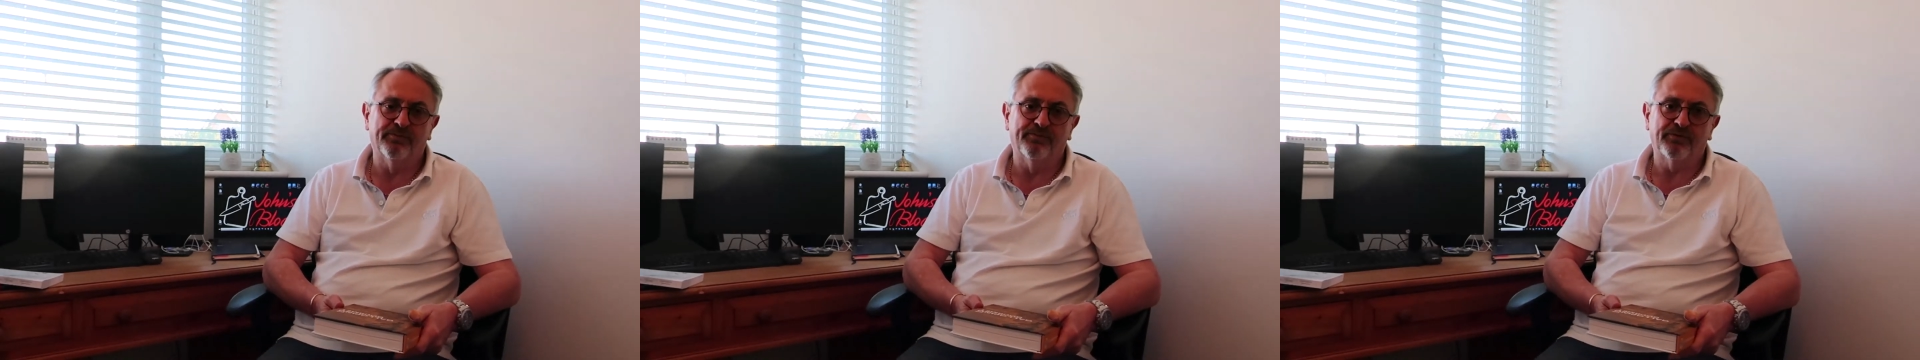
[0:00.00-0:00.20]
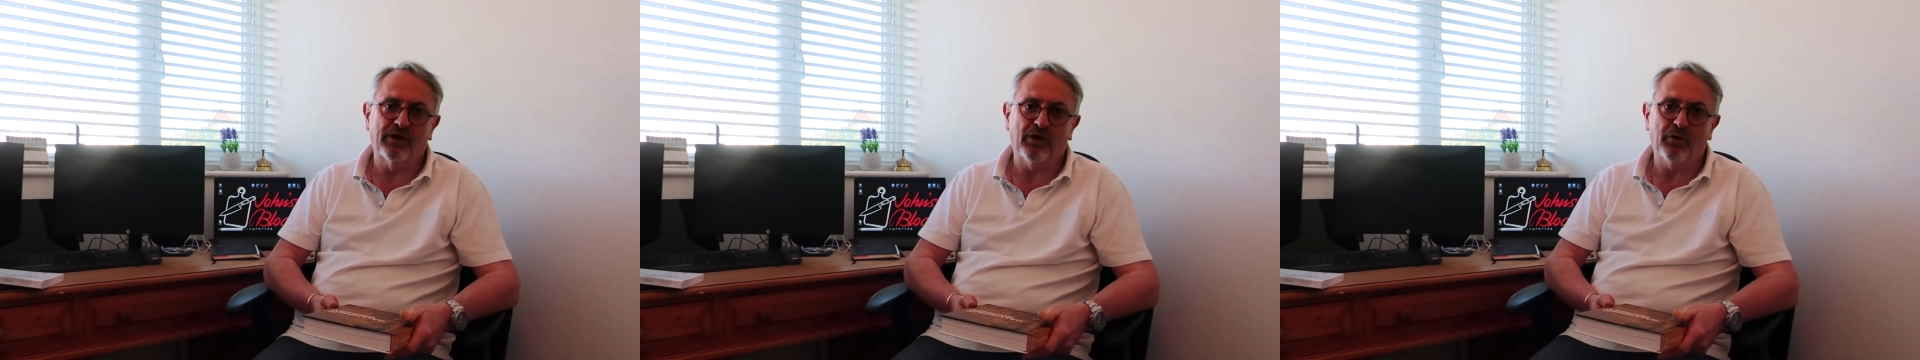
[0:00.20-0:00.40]

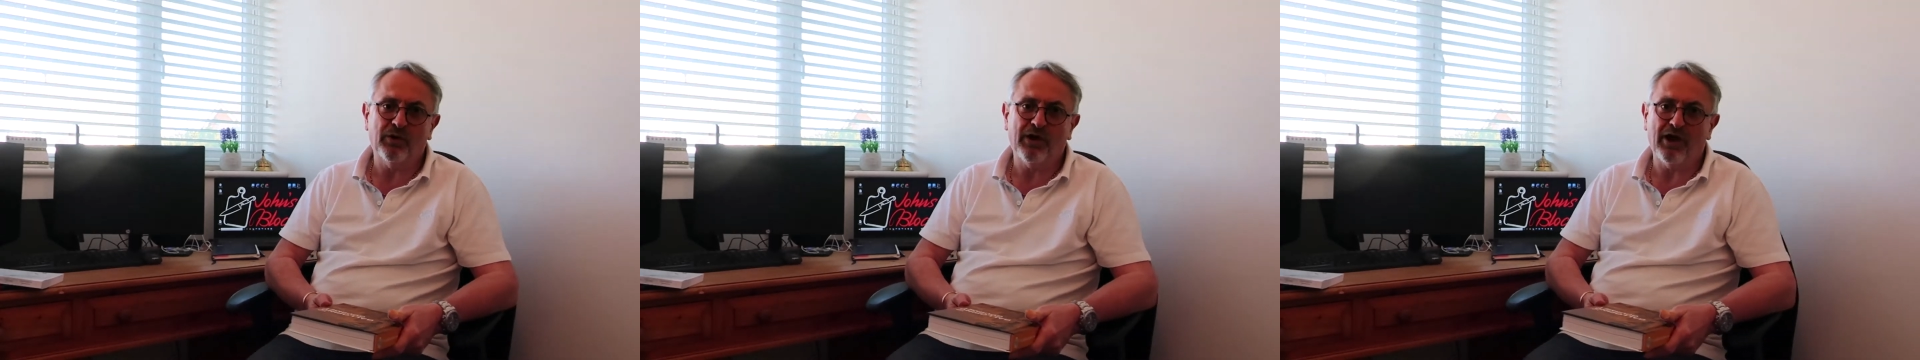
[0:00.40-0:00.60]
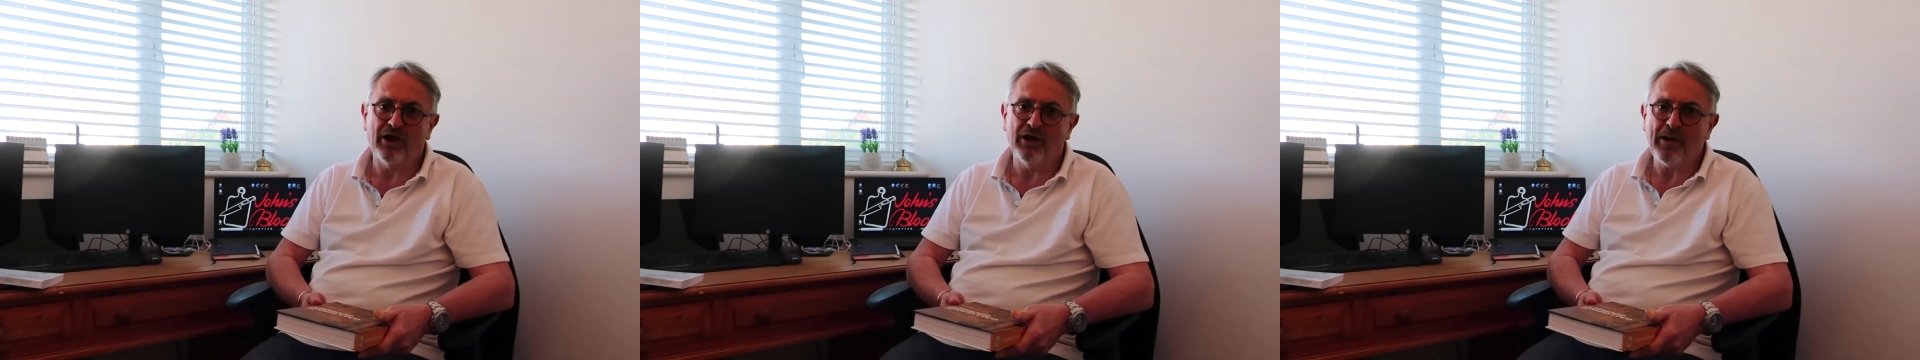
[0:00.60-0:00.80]

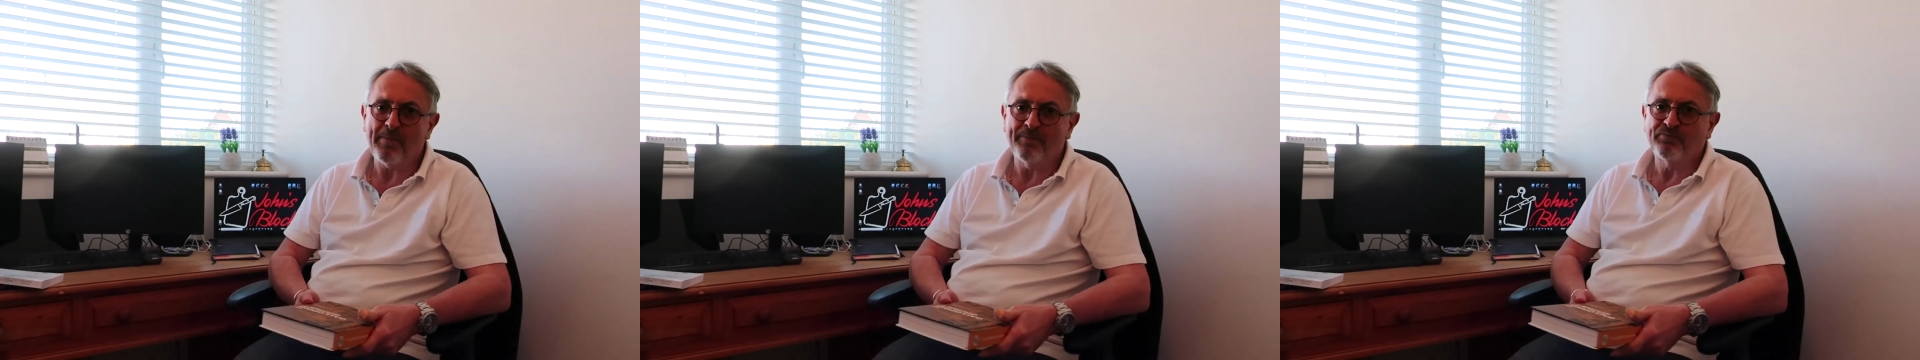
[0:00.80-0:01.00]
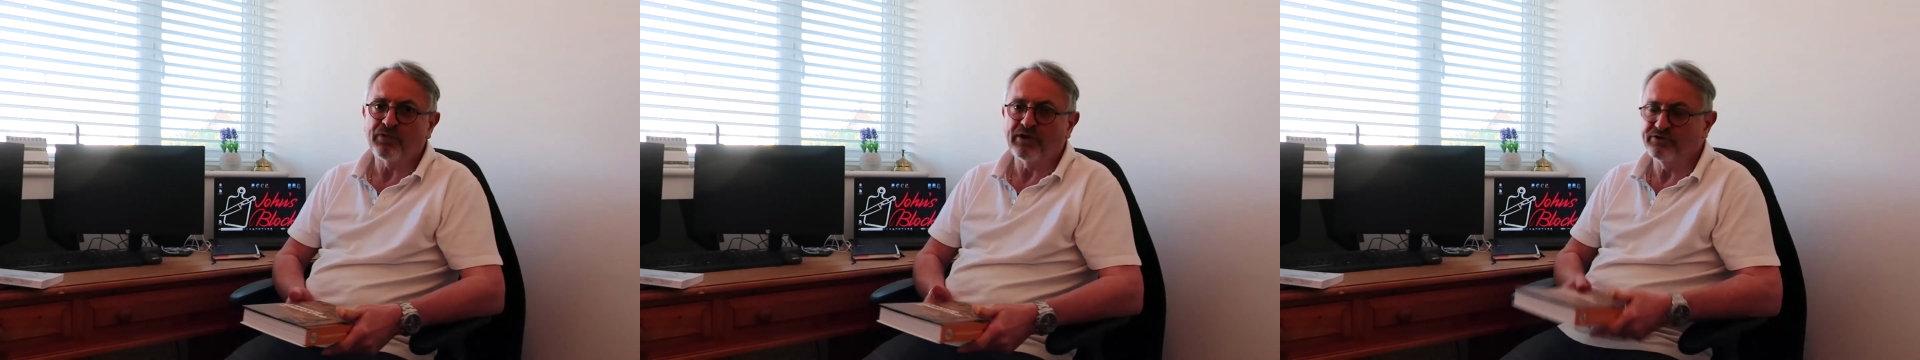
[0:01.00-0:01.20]
Okay,
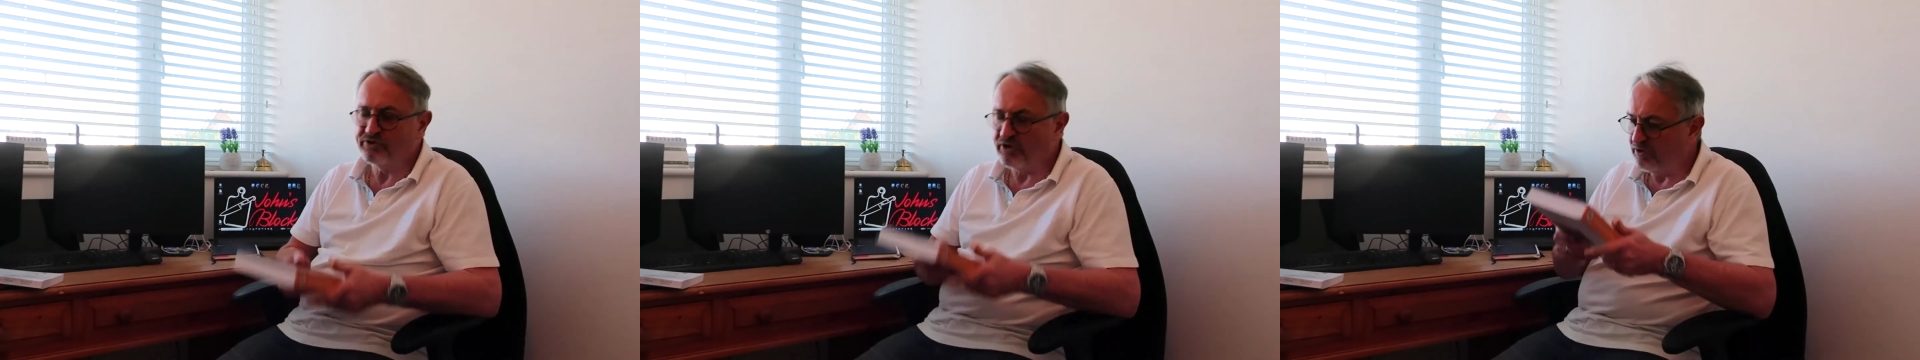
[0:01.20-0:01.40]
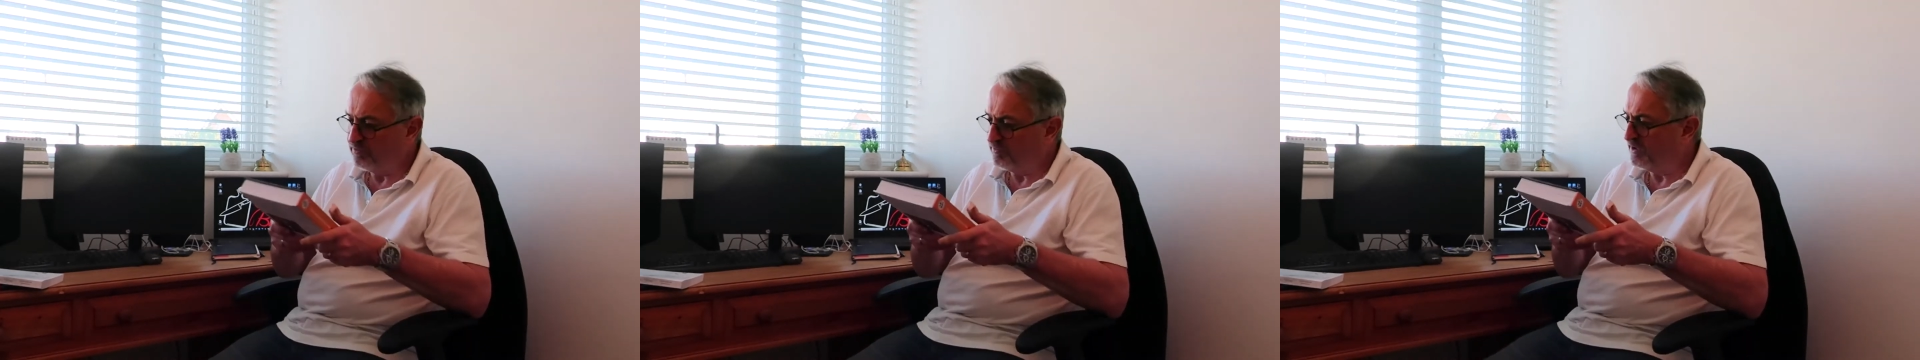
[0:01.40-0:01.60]

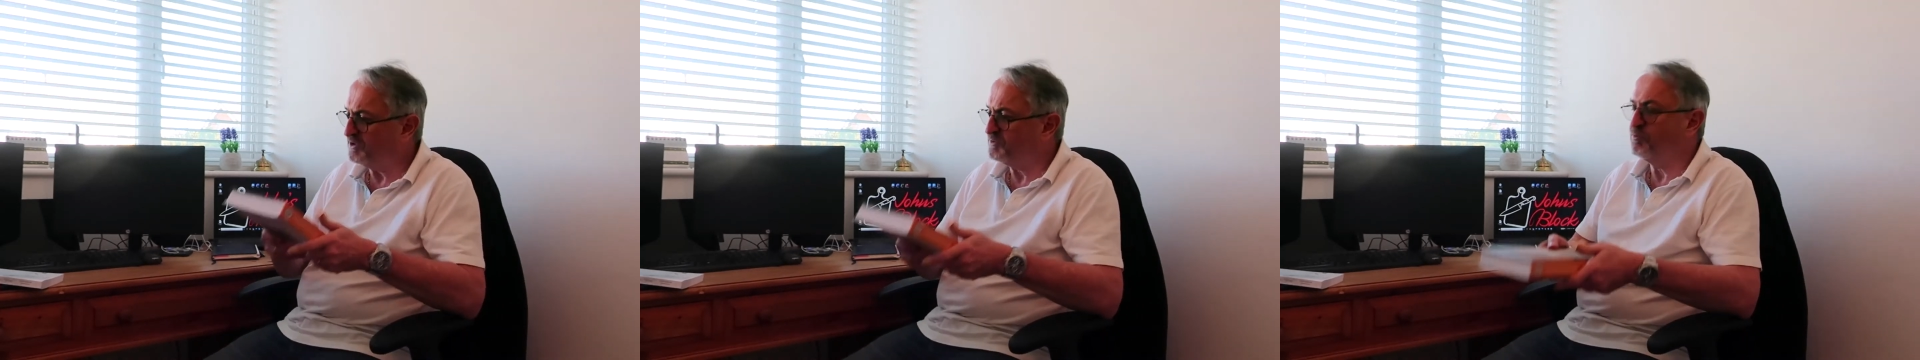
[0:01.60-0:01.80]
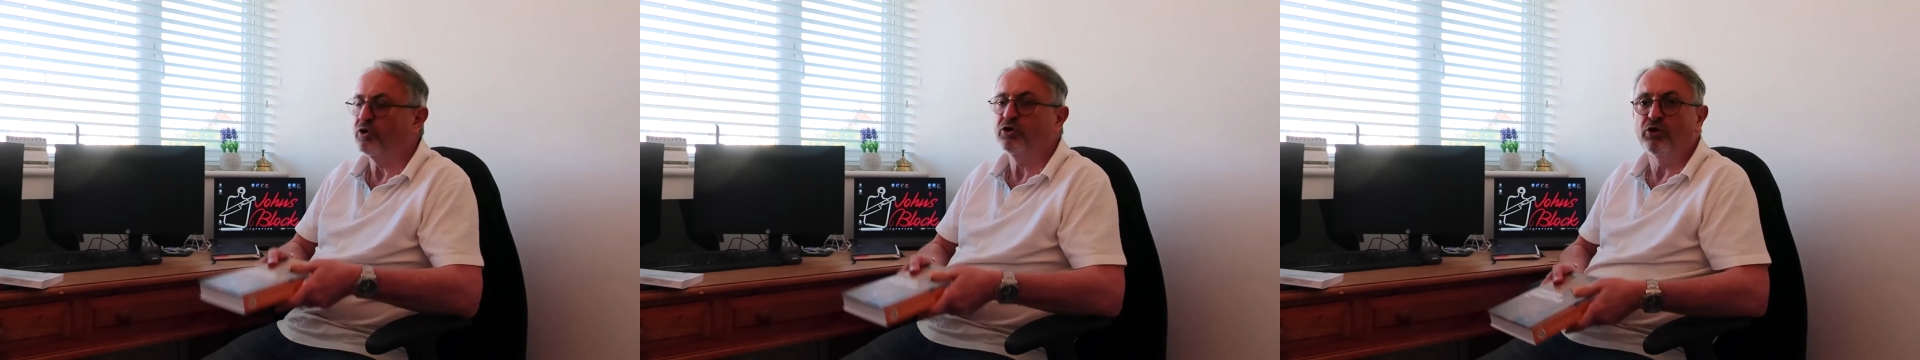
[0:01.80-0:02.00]
so that's
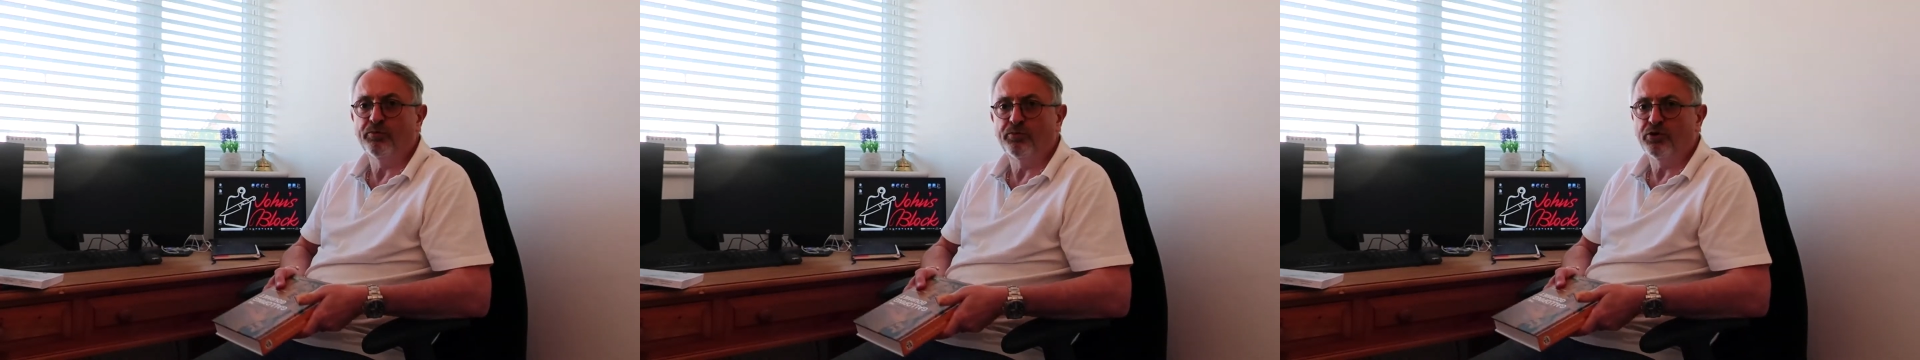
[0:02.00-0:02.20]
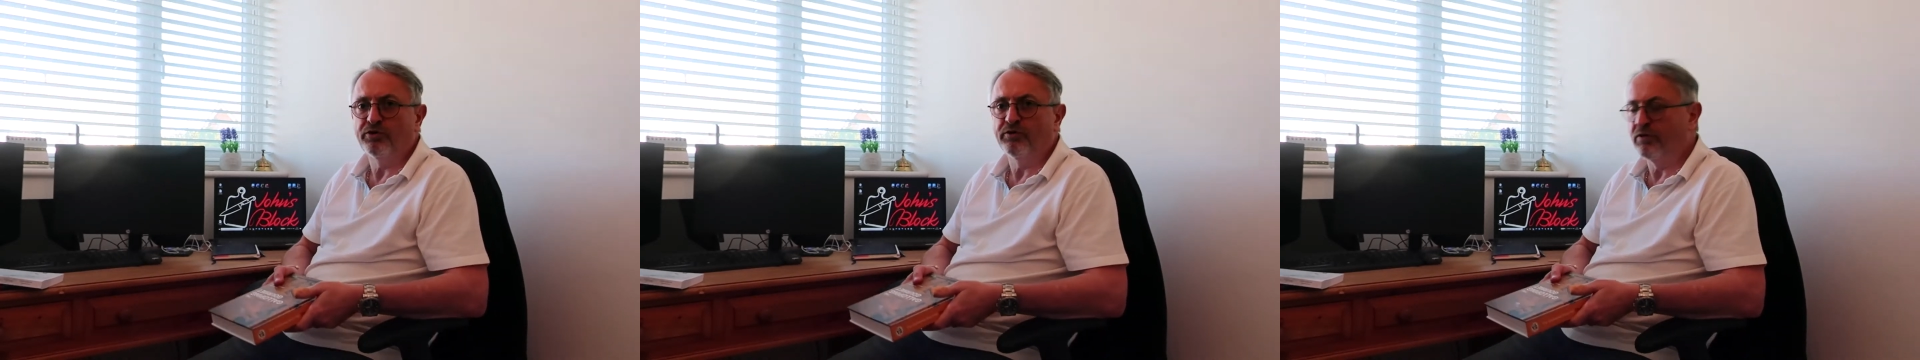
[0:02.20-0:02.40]
my
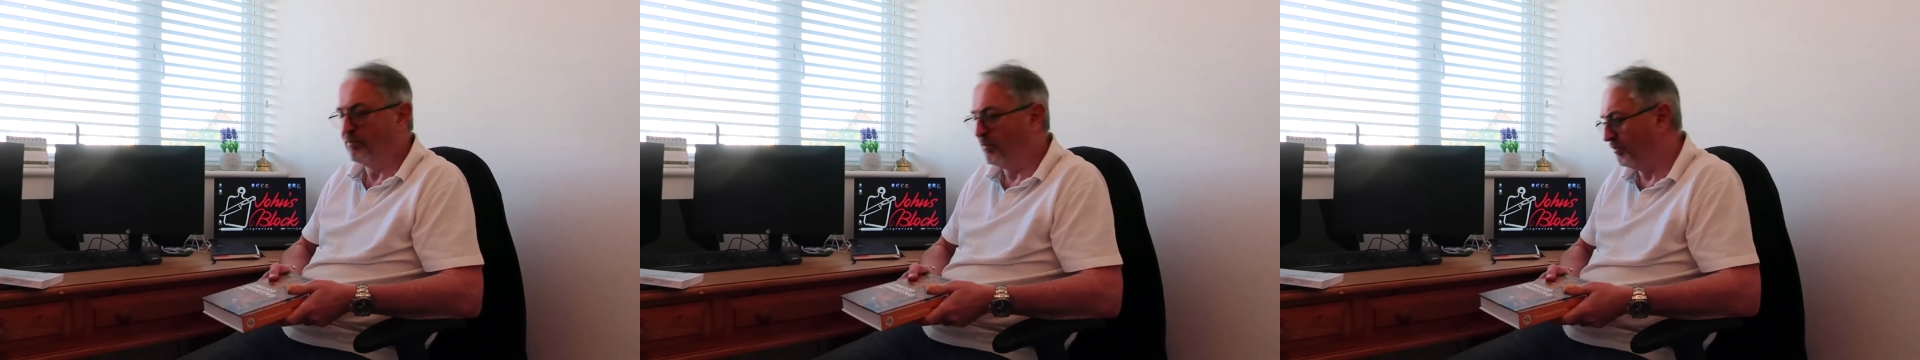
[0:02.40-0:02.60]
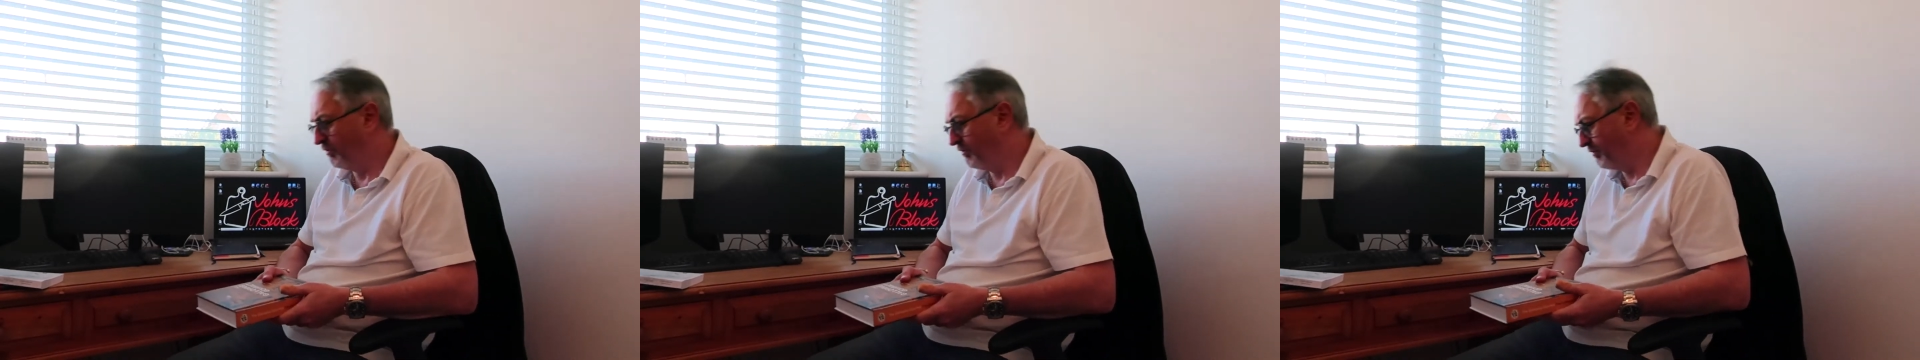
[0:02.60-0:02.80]
cookbook of the
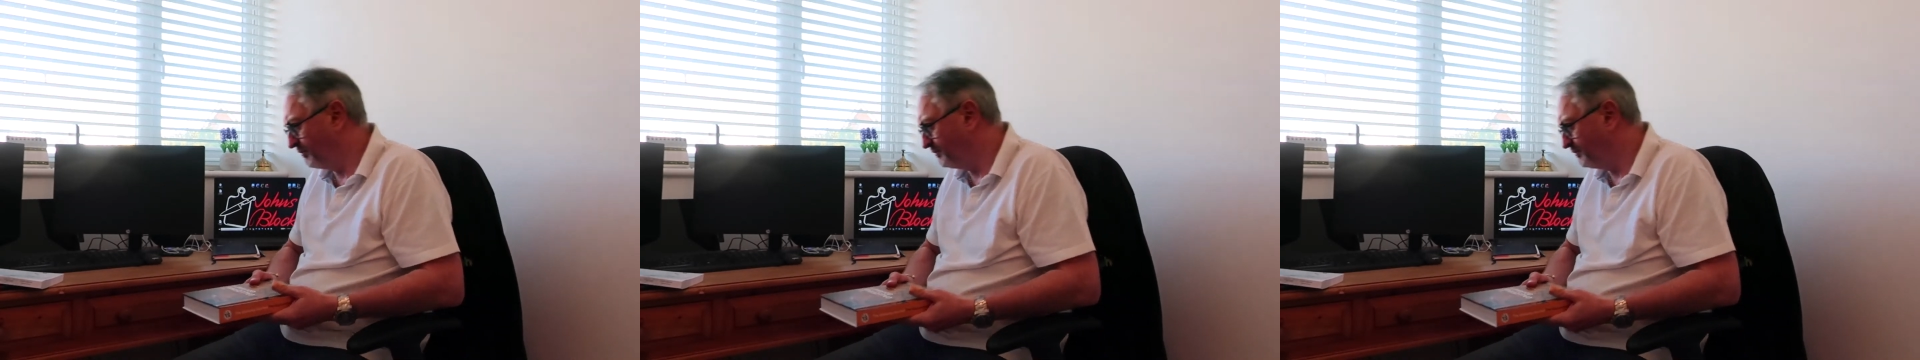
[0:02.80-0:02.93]
month.